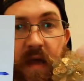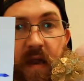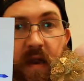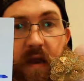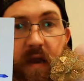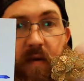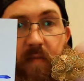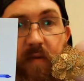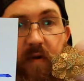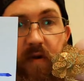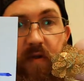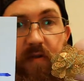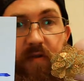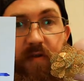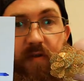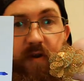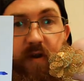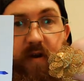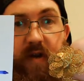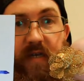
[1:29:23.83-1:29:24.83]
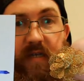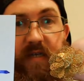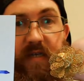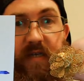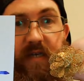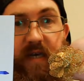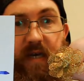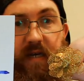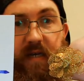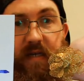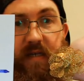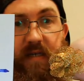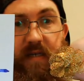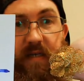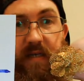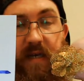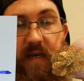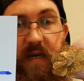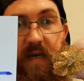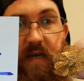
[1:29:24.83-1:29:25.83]
Number
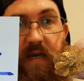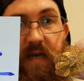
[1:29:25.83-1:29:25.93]
36.